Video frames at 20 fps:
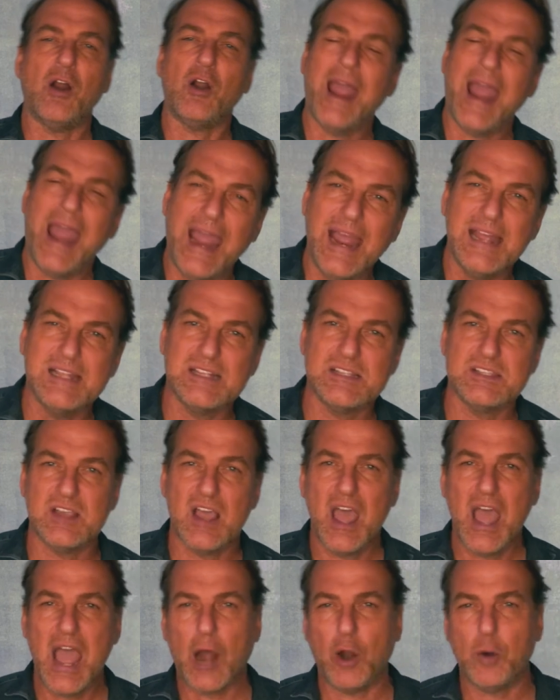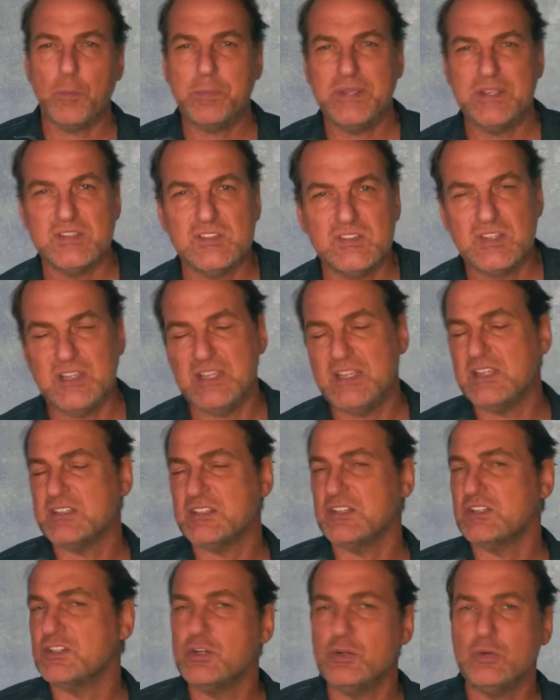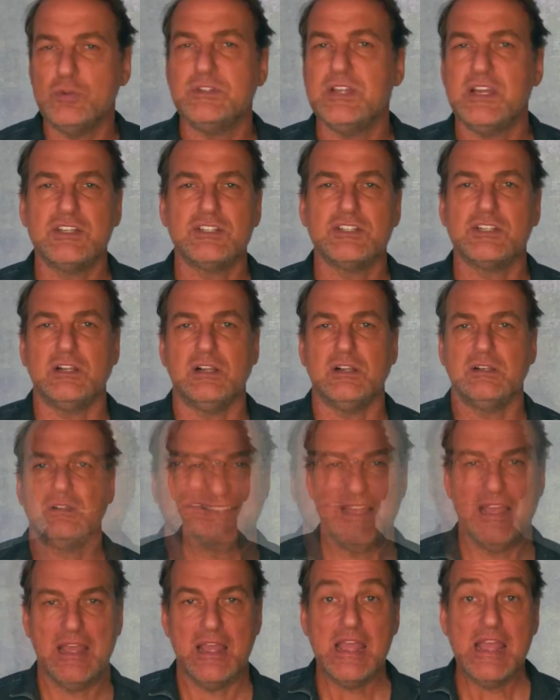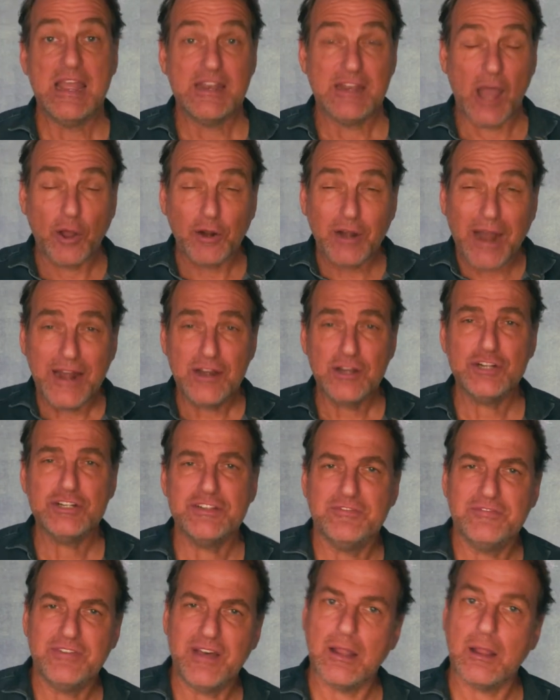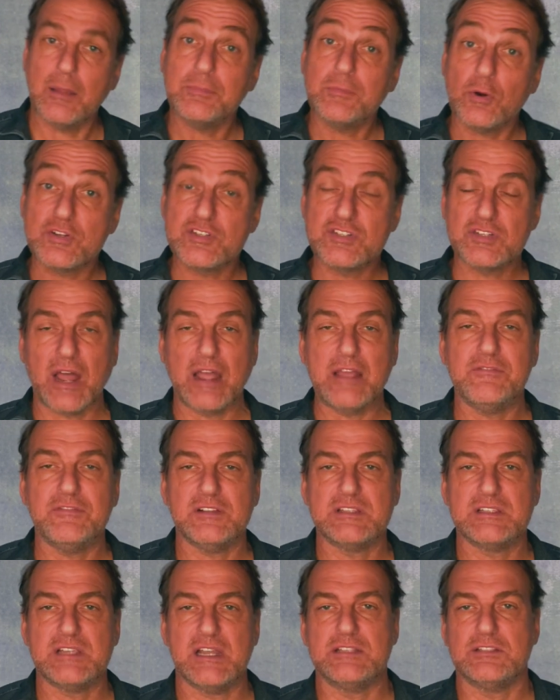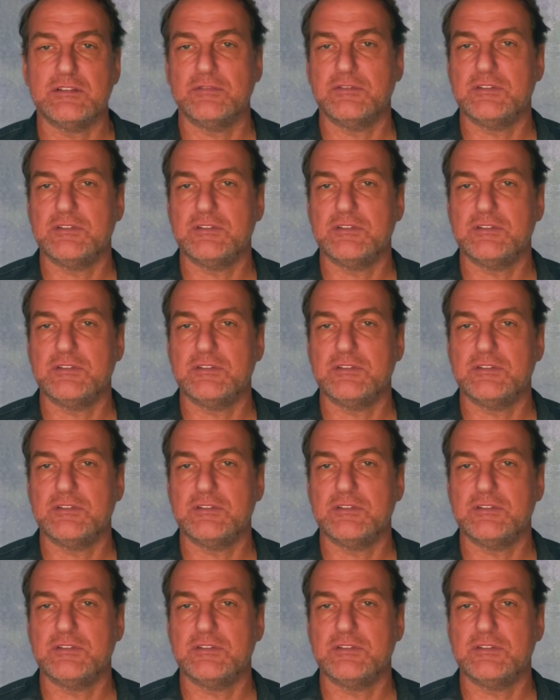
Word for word: heads, our PCs, and too digital. Now, an underdeveloped or stifled sense of